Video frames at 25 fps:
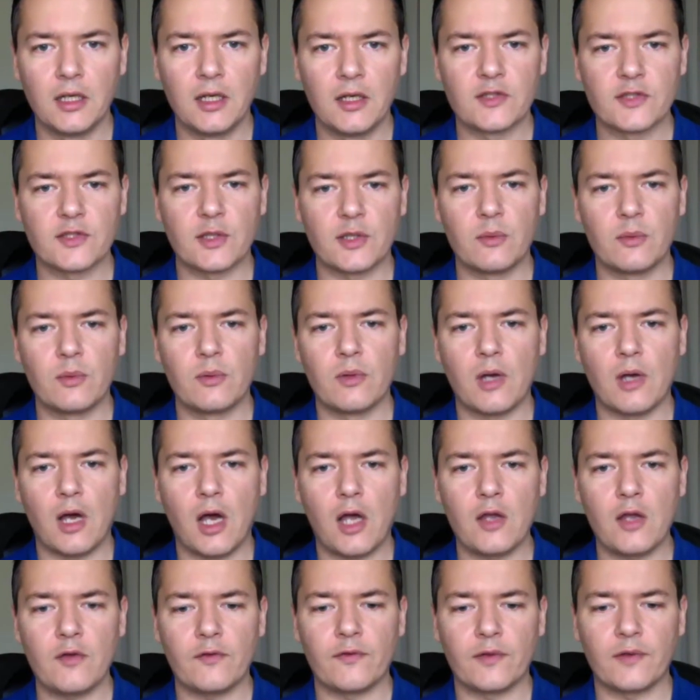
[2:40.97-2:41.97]
So
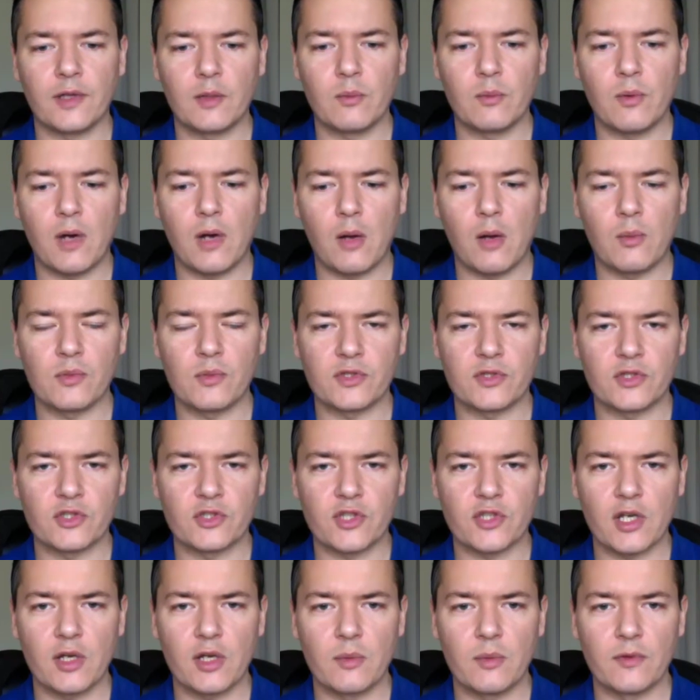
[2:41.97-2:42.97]
hopefully what I want to
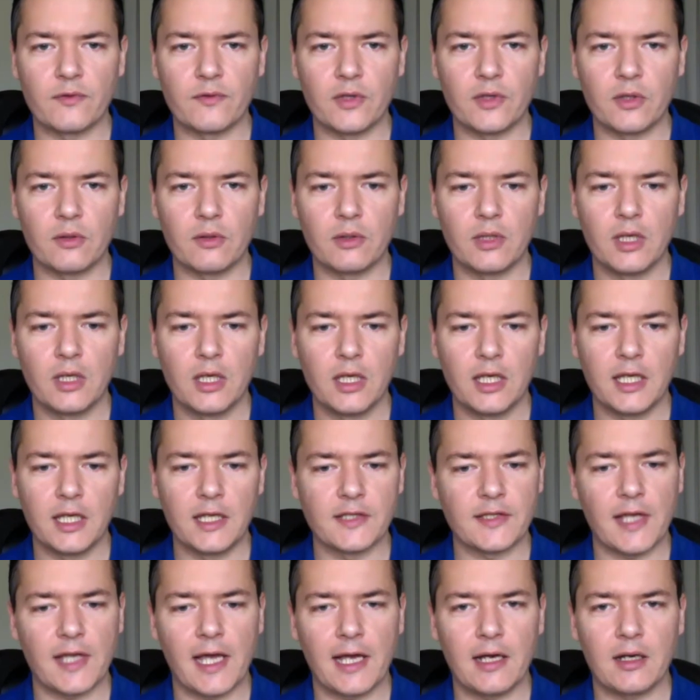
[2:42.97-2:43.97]
show with you
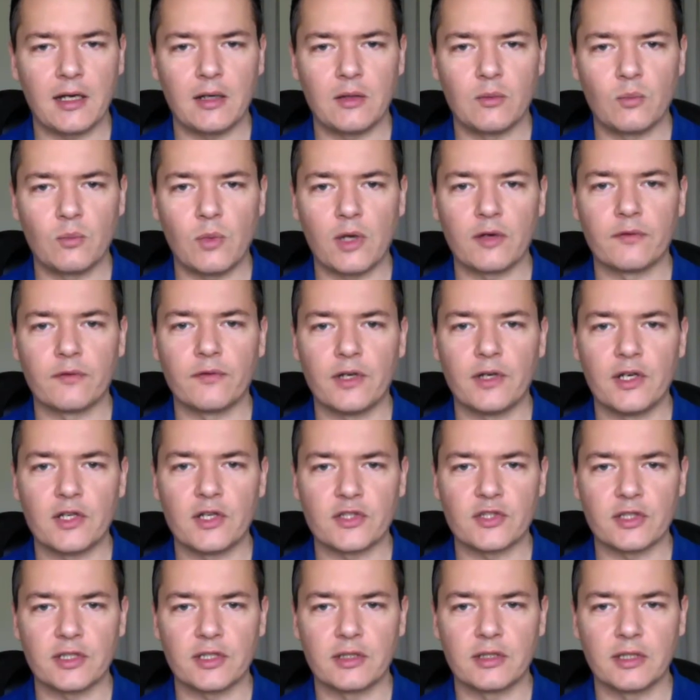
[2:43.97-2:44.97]
is how one
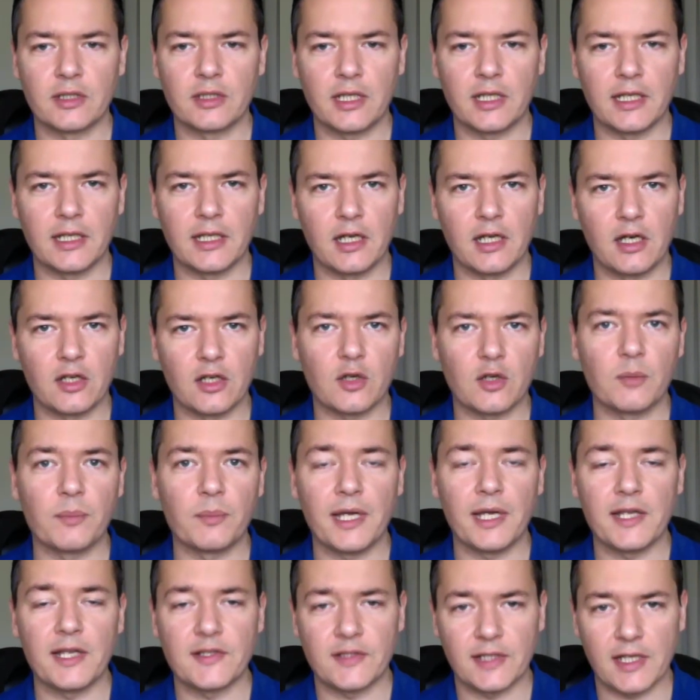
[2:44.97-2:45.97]
version
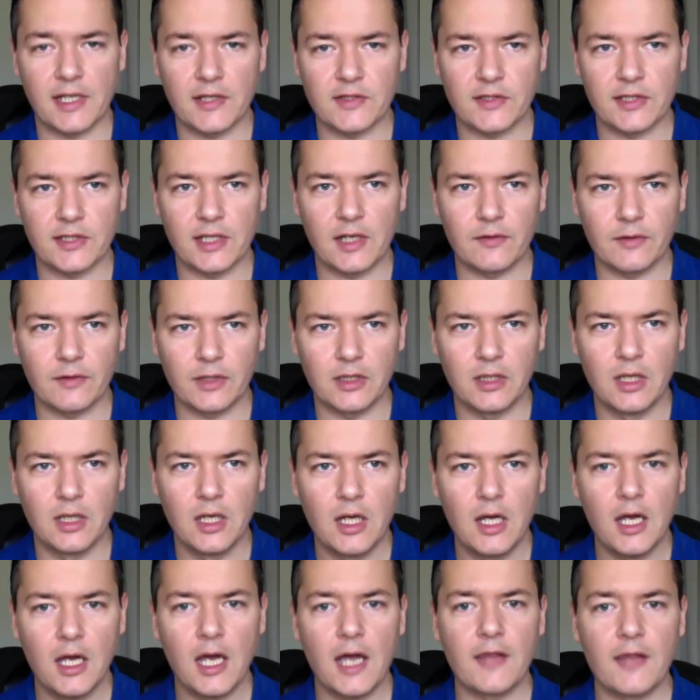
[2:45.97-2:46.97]
compares against the other,
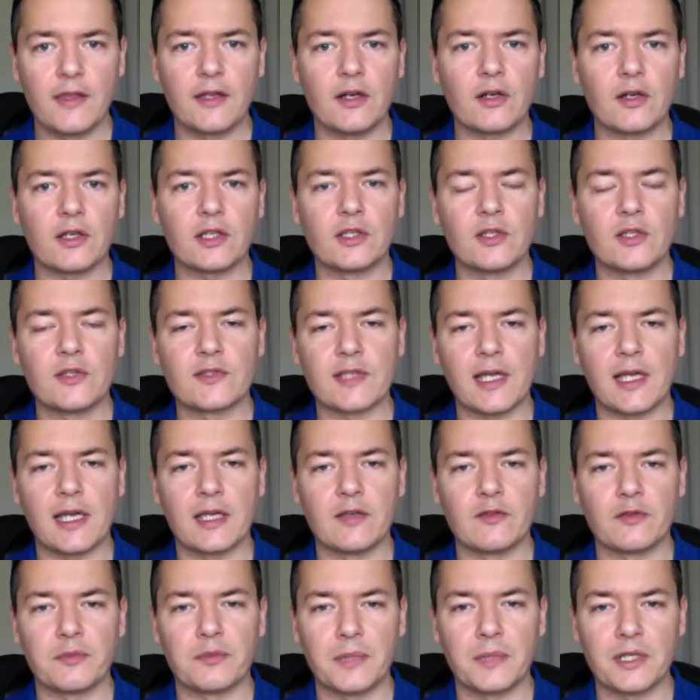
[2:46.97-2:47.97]
and then I can use that
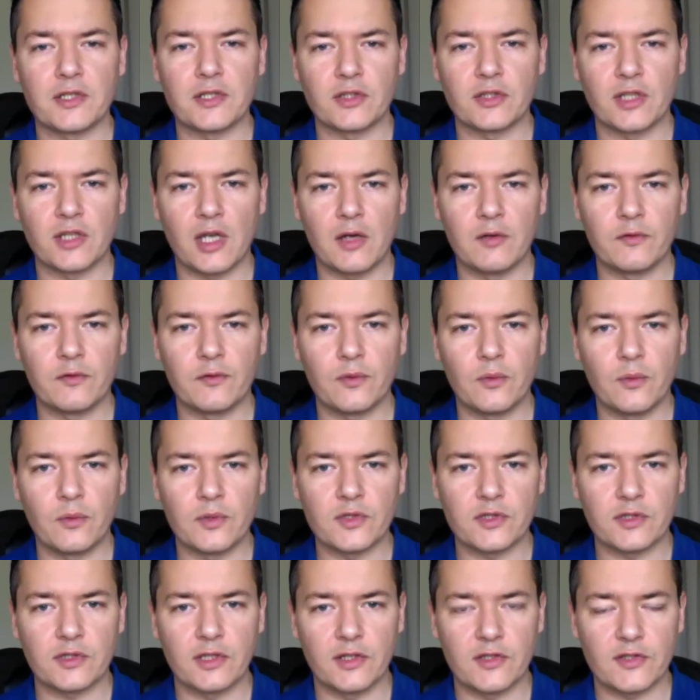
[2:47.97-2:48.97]
information going
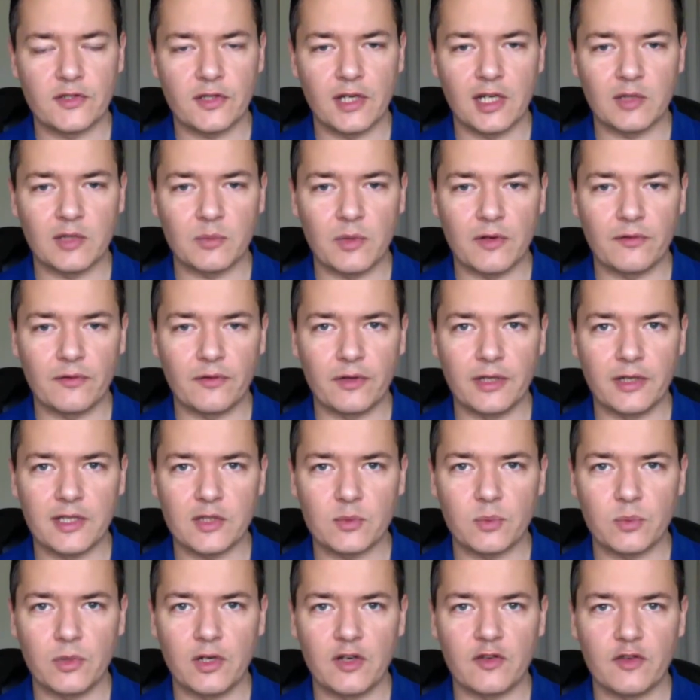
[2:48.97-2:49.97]
forwards to decide whether
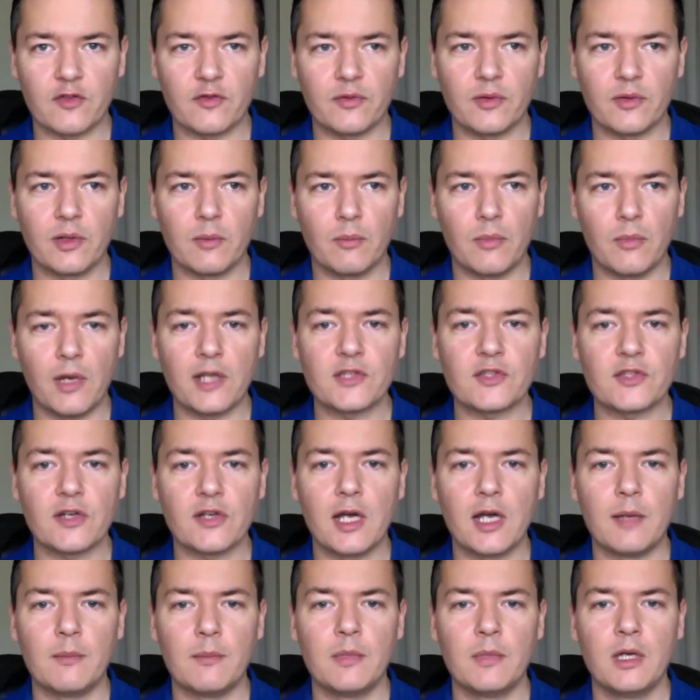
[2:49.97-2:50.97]
it's worth my
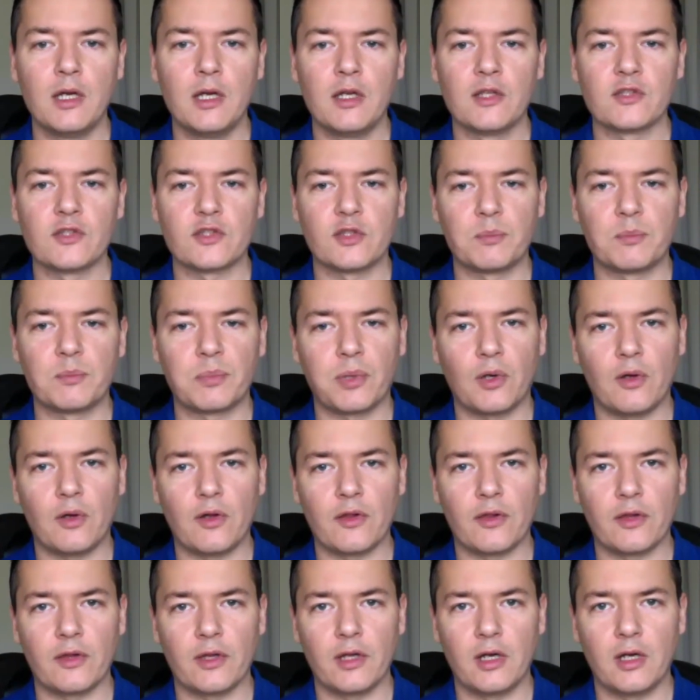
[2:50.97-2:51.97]
time to
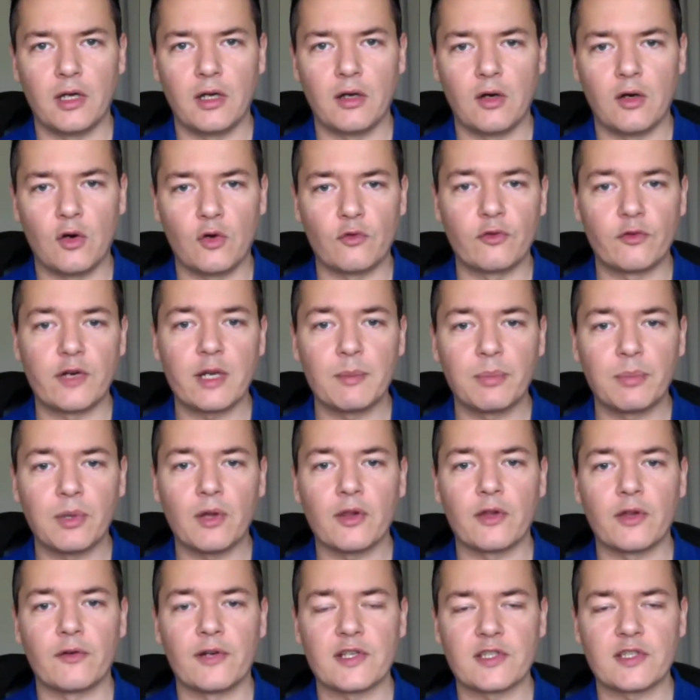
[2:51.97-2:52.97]
plot or
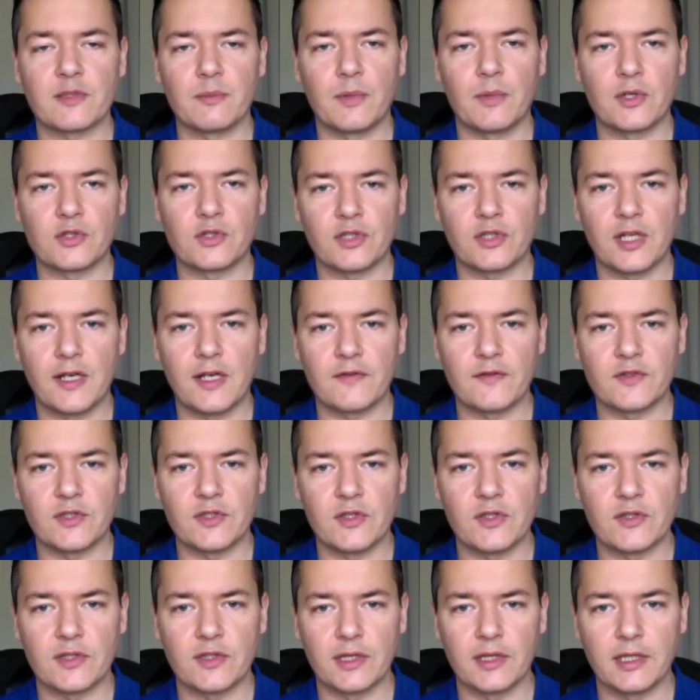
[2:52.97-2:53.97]
replot the rest of my drives
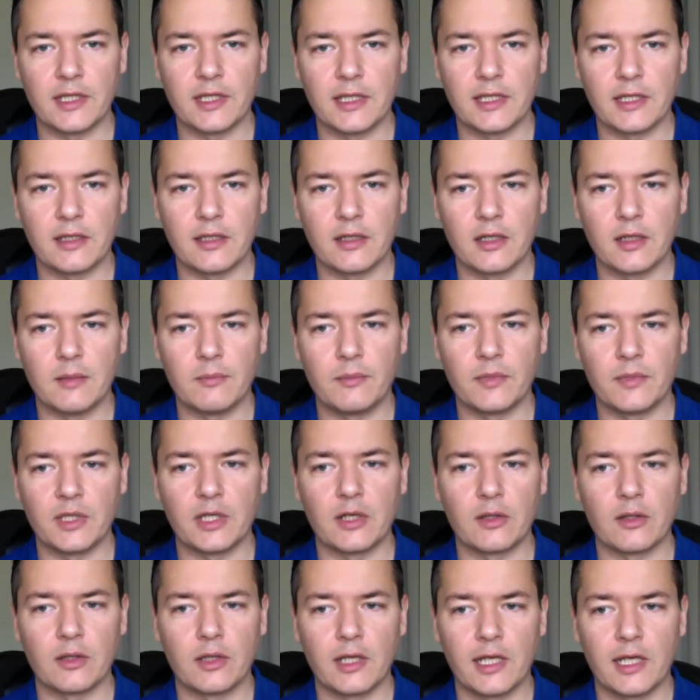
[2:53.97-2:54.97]
using the you
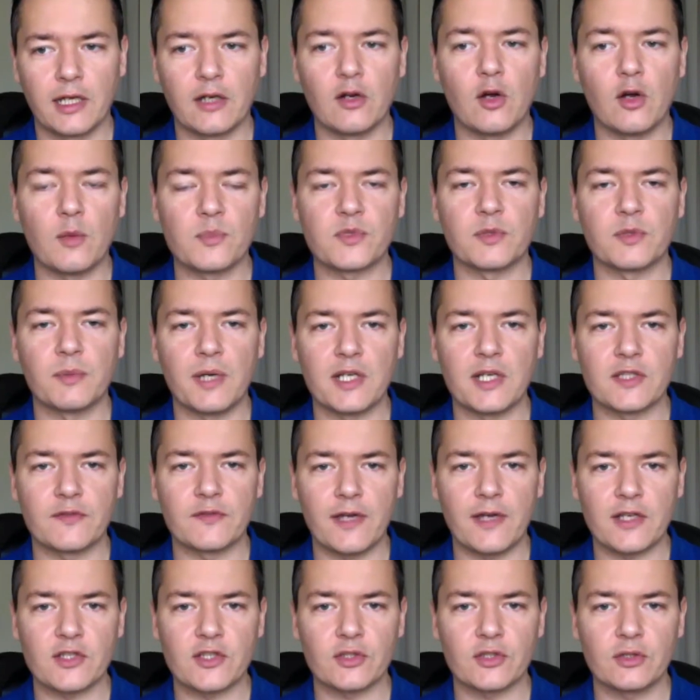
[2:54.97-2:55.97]
know, in an optimized
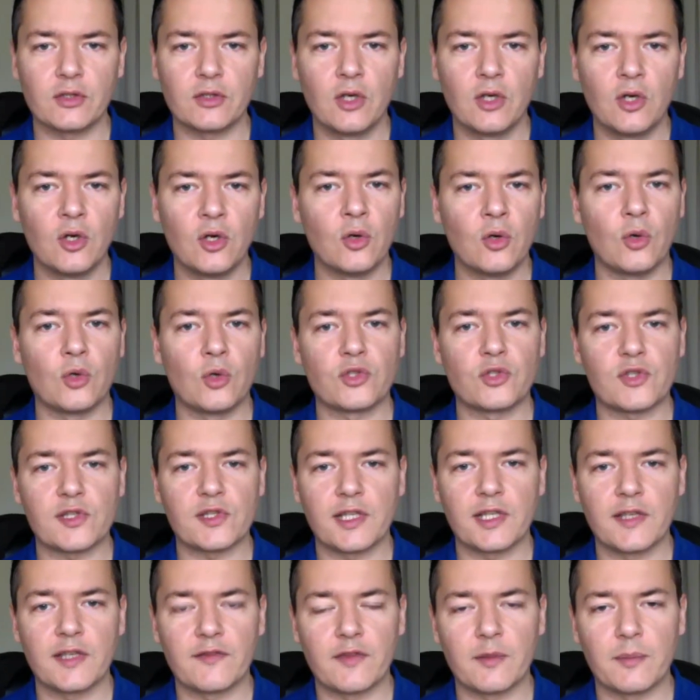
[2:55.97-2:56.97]
fashion, or just
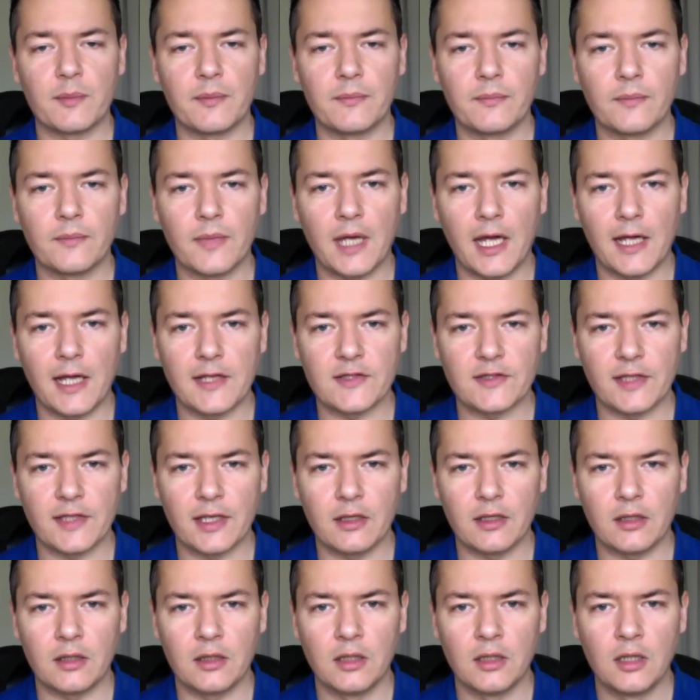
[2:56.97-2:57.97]
leave them as they
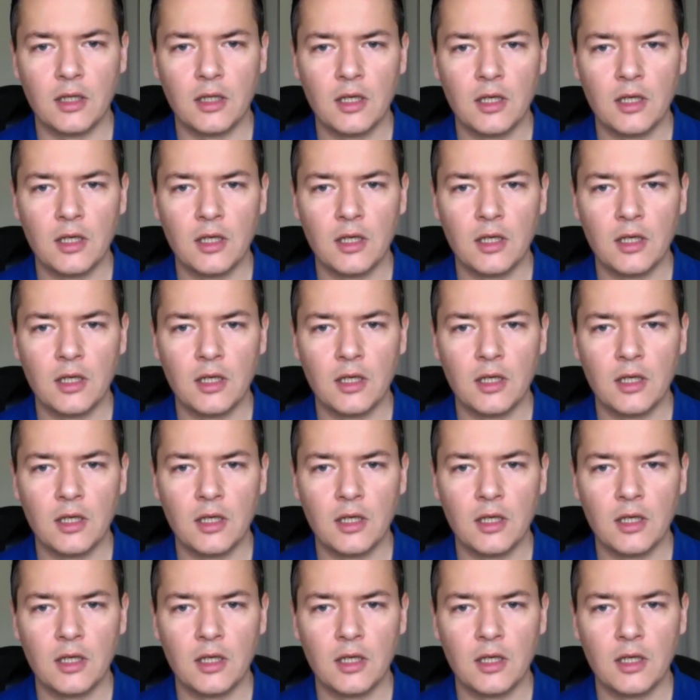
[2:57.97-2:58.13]
are.